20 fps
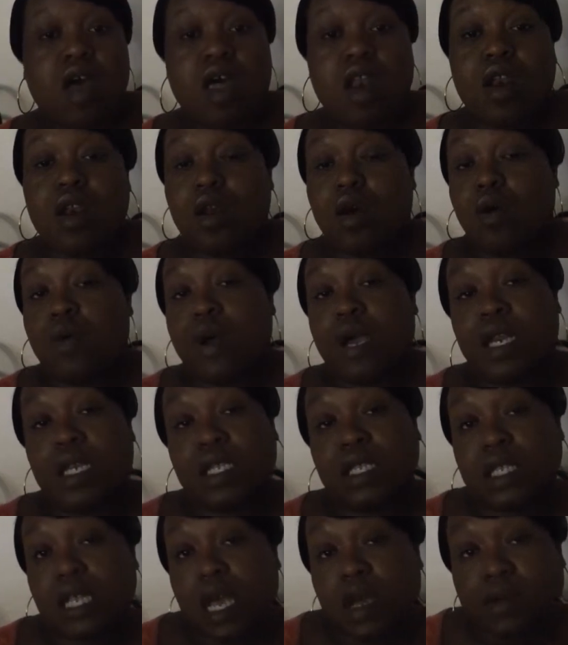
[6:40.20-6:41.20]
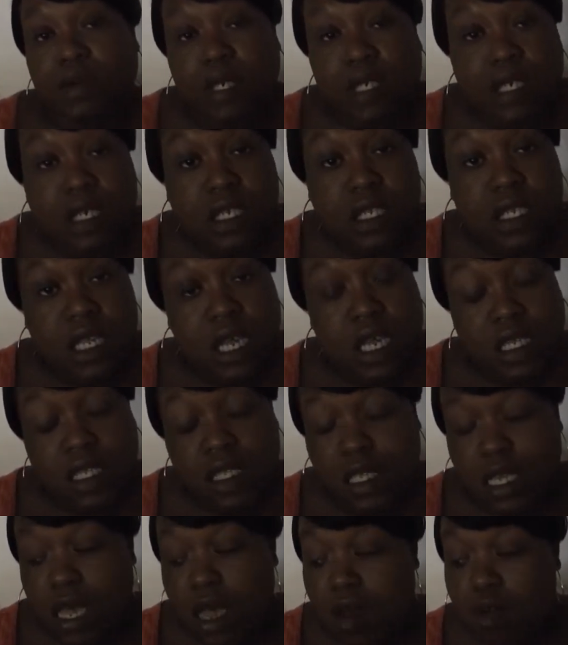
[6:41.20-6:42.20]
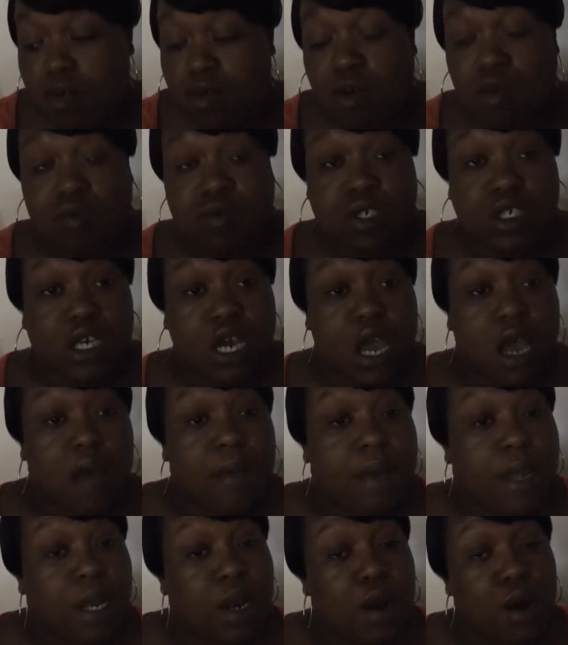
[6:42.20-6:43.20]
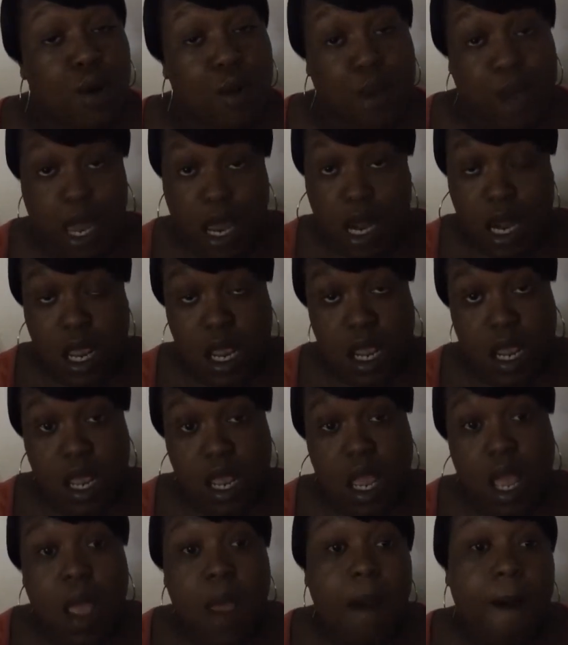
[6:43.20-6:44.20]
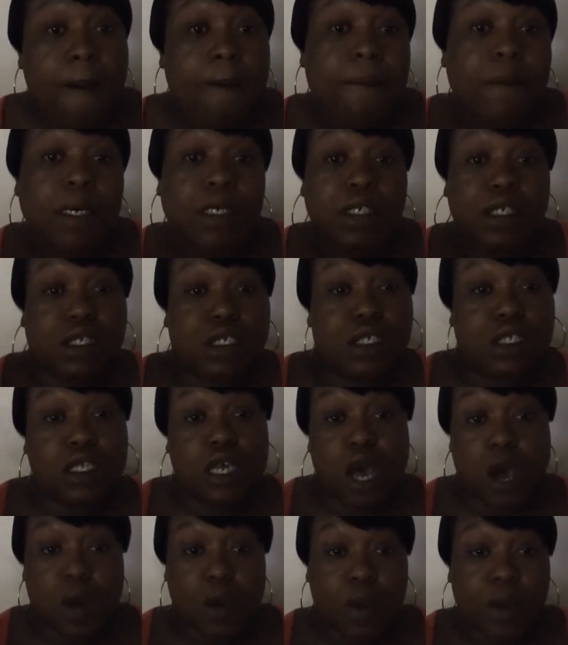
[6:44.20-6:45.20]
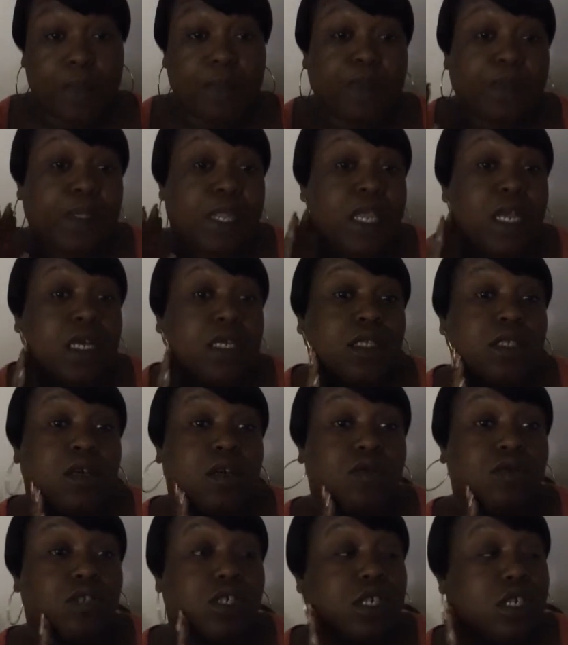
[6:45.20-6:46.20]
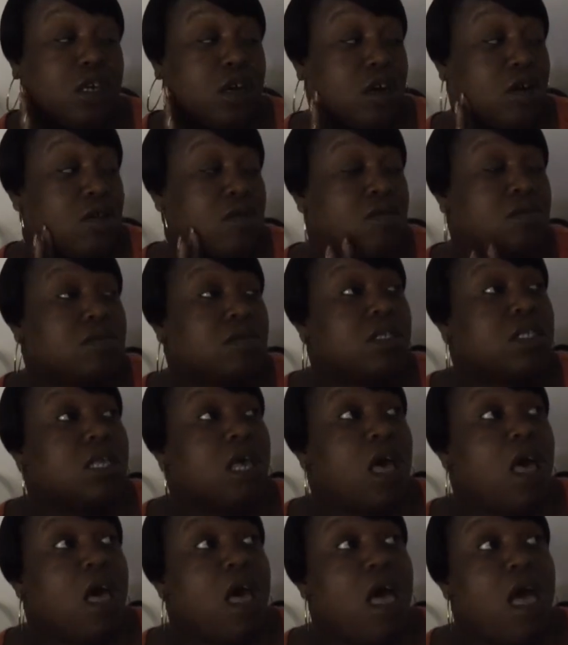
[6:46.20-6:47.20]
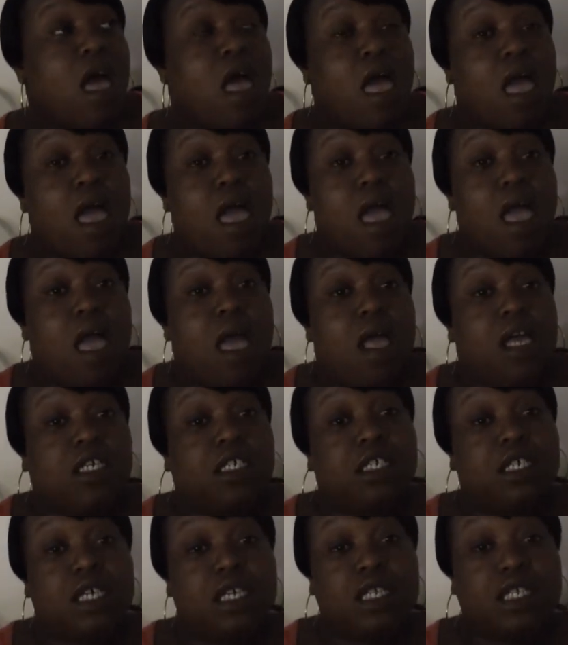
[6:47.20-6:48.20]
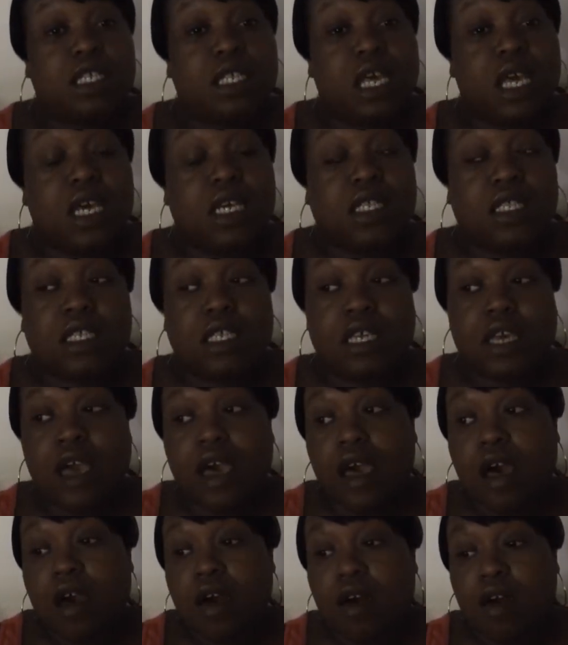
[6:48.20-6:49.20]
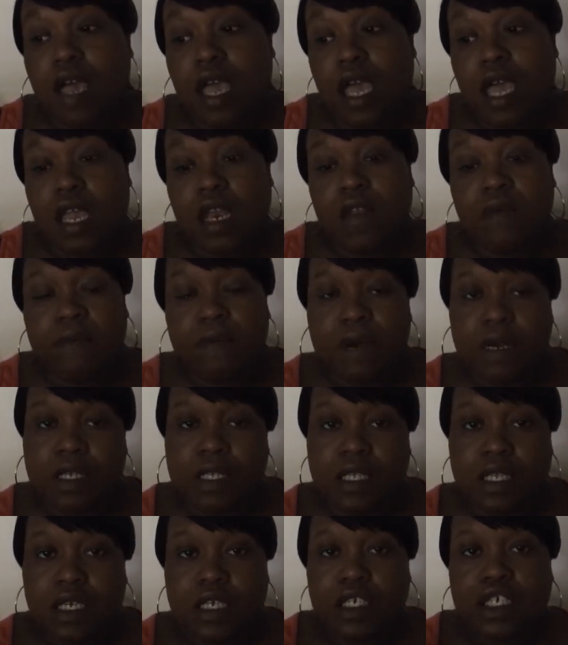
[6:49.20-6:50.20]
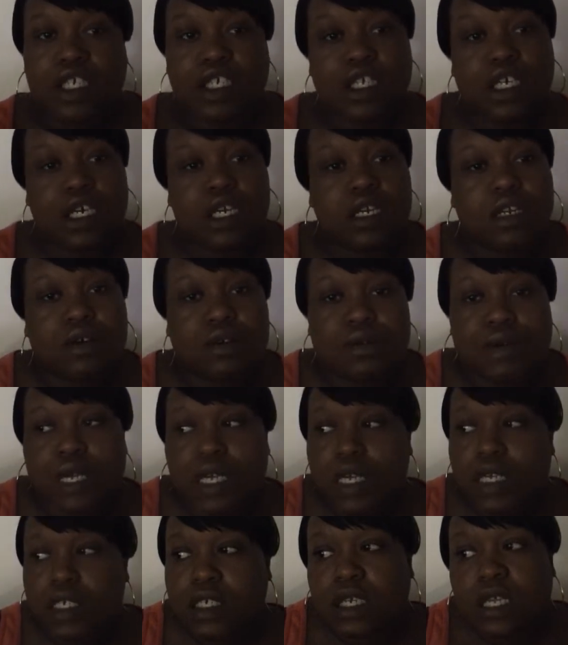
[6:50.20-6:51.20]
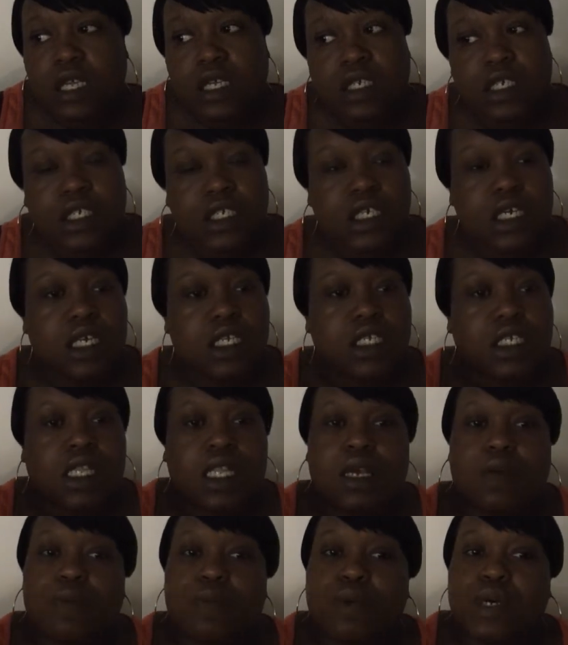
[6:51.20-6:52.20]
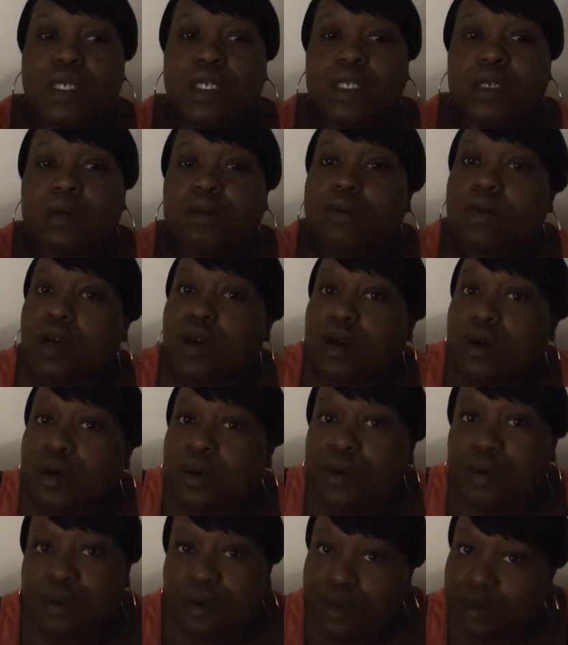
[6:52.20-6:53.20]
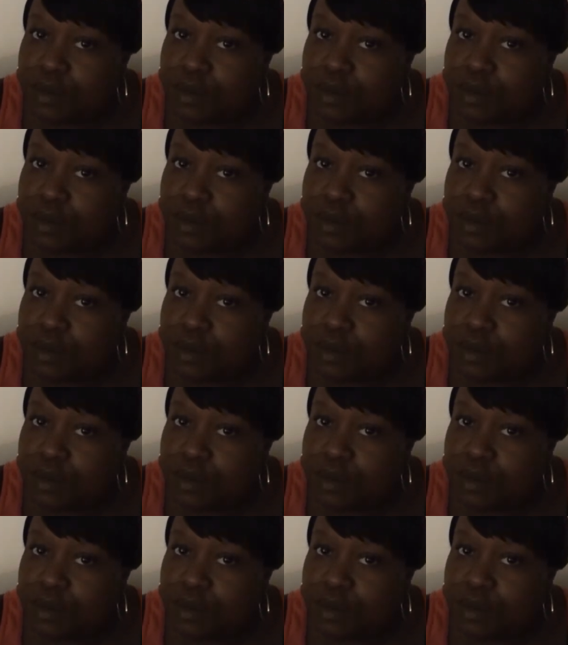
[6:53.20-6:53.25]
Nowhere to stay when she gets to ATL. No job and no money. But she's going. So she goes. She gets to ATL, and the first thing she do is she sleep with some dude.